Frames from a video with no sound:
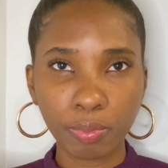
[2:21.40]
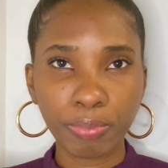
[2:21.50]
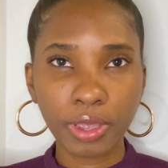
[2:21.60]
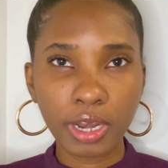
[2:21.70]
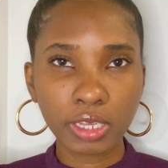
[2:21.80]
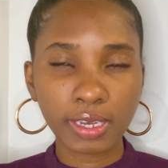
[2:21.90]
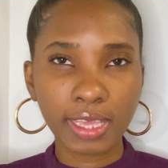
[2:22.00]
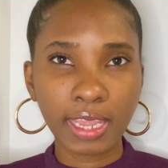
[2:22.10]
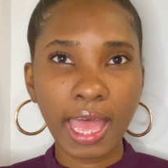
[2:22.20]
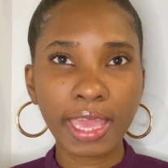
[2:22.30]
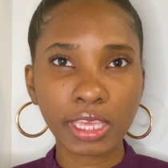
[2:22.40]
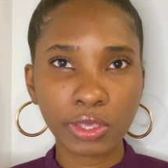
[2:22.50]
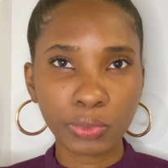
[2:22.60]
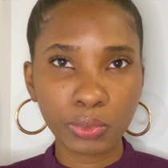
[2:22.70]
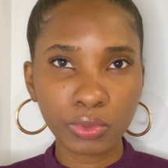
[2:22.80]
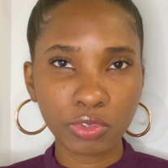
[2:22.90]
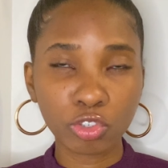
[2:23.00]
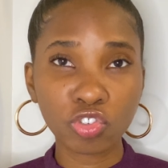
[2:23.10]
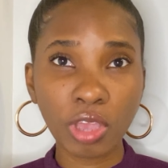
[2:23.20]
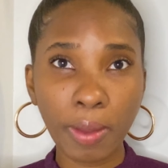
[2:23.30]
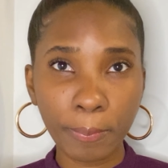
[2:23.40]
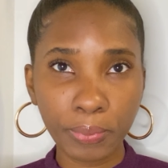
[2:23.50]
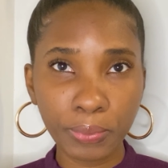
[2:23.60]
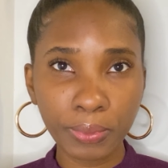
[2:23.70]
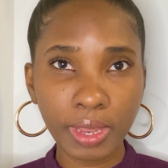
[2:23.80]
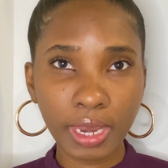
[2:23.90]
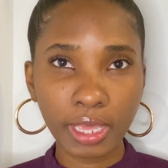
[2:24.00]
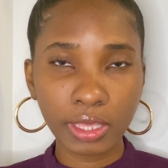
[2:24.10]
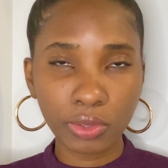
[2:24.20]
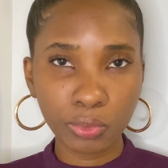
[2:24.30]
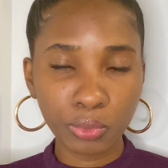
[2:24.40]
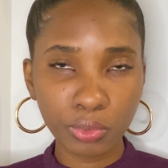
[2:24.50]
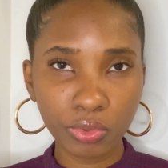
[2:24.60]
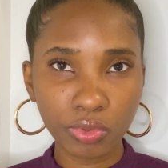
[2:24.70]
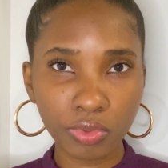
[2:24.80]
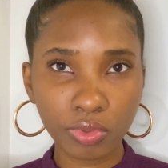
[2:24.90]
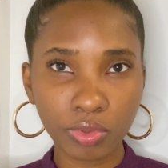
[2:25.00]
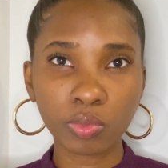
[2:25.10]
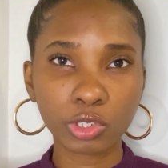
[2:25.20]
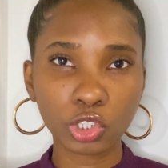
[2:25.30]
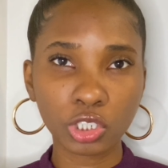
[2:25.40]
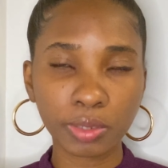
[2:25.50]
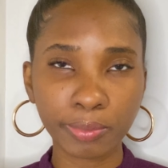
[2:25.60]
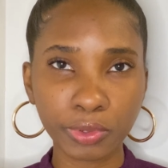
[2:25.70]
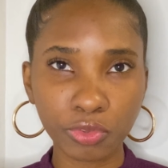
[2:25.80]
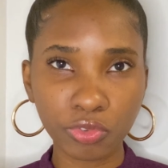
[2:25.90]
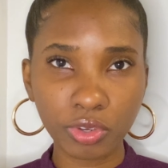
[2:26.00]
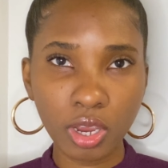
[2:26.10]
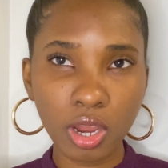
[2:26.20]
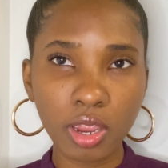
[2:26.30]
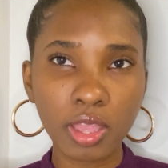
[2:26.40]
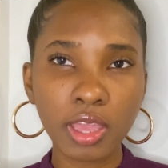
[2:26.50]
the product that I use, the shampoo that I use was Shea Moisture,